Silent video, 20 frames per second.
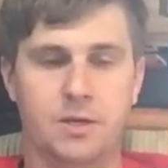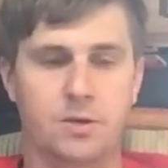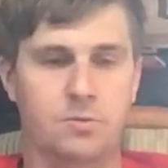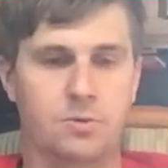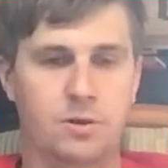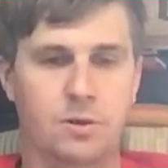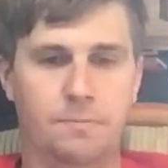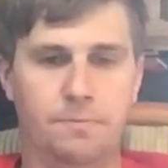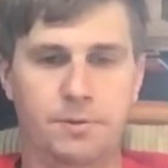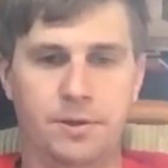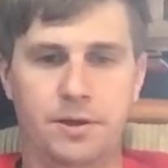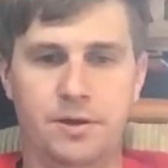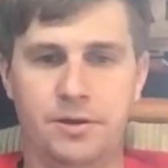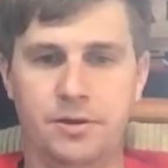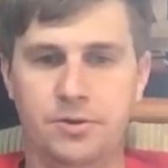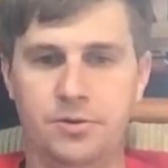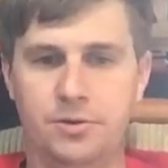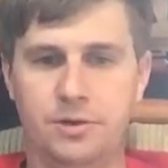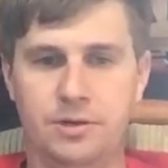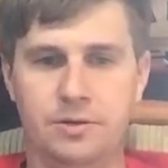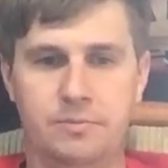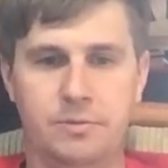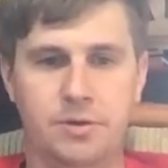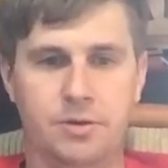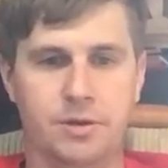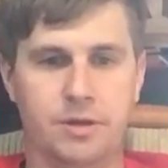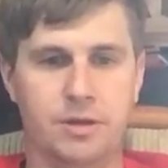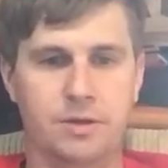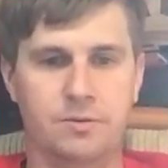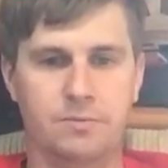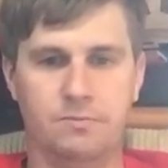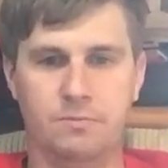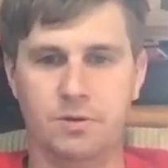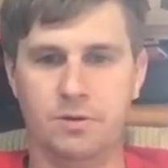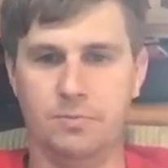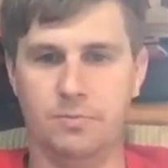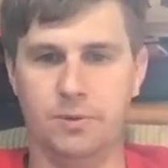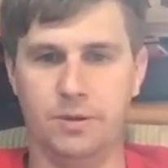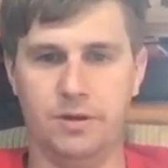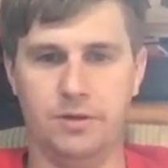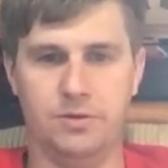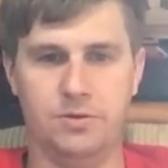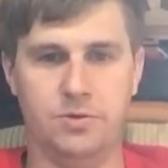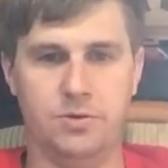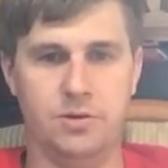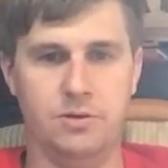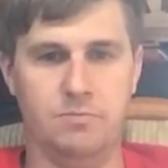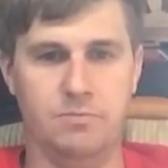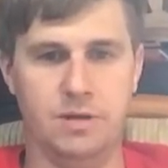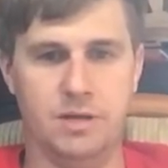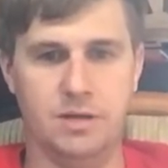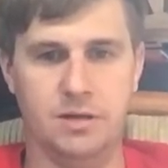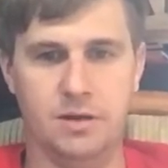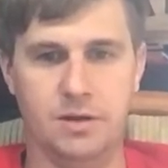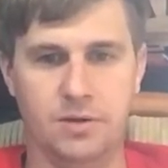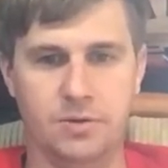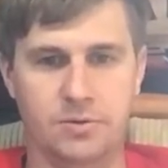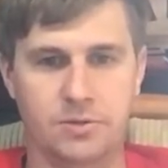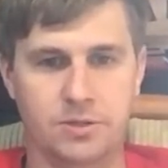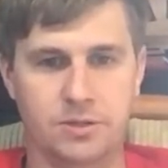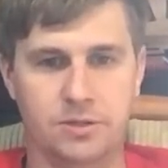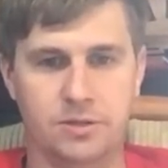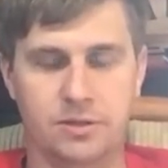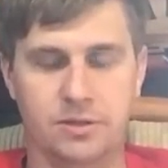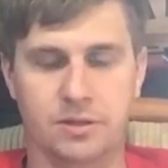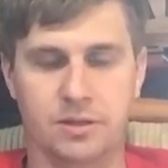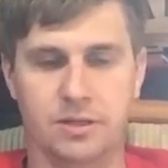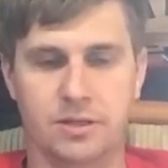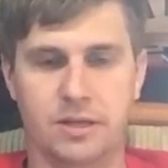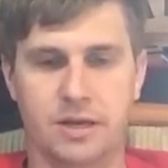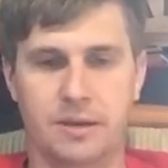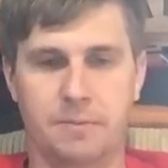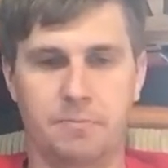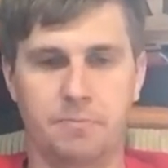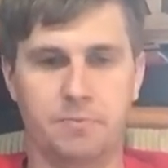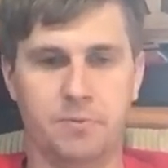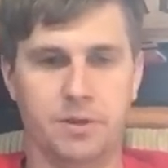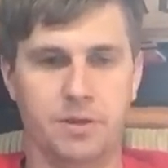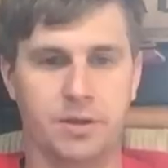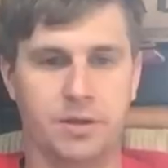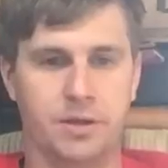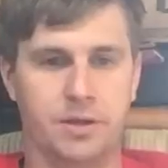We don't plan on doing any milking. We don't plan on doing any meat goats, anything like that.